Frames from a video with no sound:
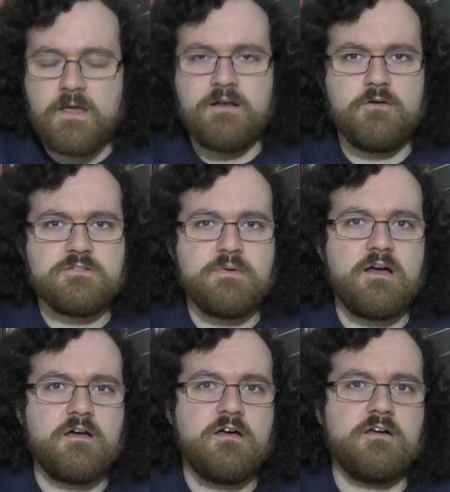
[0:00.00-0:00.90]
I know it's been
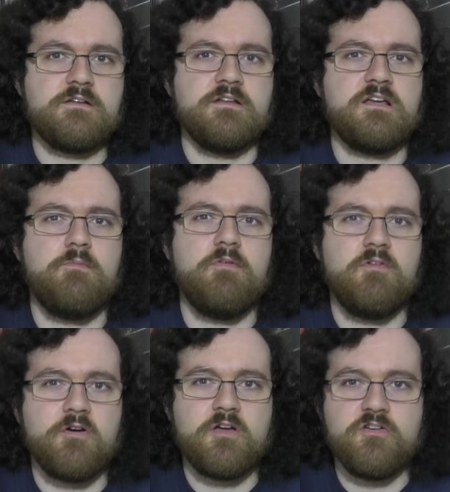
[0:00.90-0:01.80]
uncut in a couple of
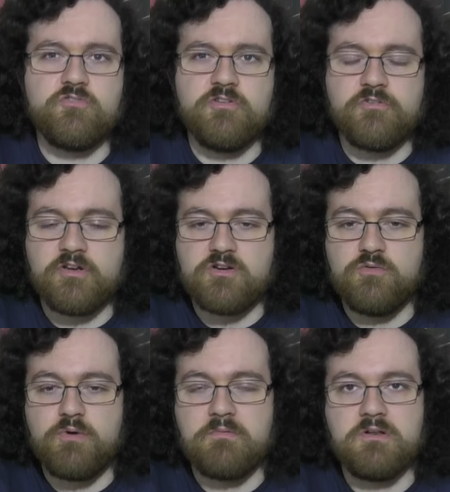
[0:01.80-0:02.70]
other countries, so I
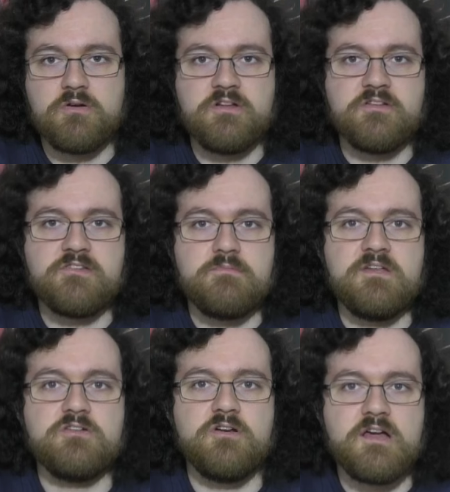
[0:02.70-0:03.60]
could probably look into some
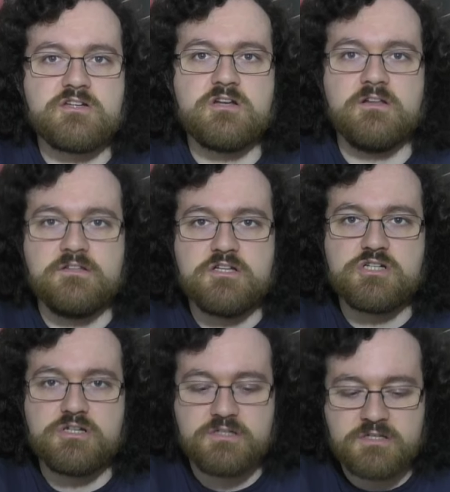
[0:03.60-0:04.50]
international
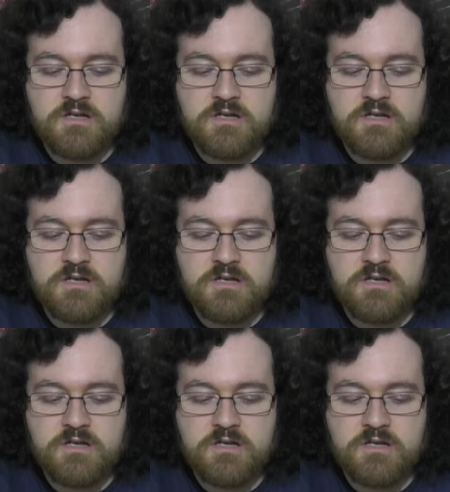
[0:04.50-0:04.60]
editions.